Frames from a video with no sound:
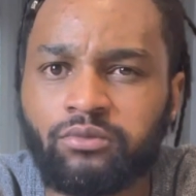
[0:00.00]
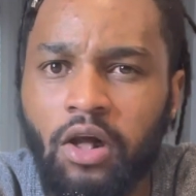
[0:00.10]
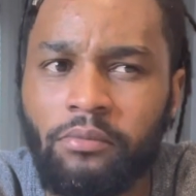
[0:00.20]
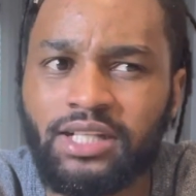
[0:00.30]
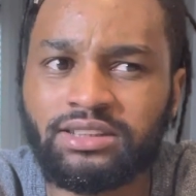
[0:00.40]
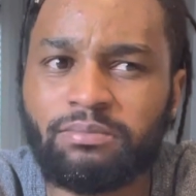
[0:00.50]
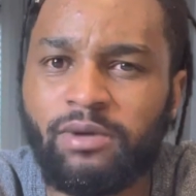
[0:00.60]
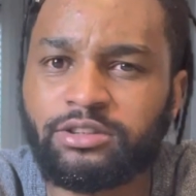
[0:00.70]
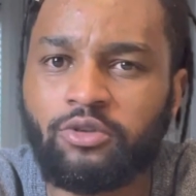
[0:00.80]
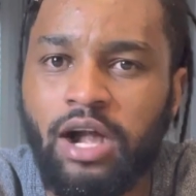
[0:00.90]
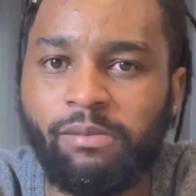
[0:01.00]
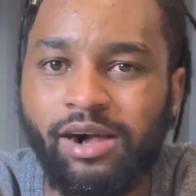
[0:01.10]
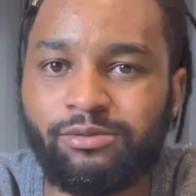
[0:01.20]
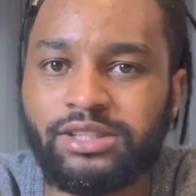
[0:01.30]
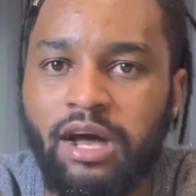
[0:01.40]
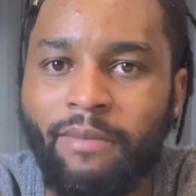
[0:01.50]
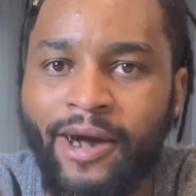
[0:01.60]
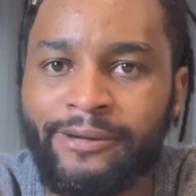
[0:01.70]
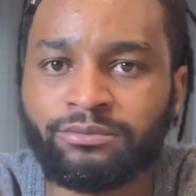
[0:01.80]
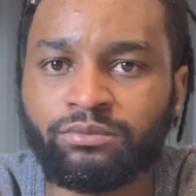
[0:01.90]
not getting much crab leg with that bite.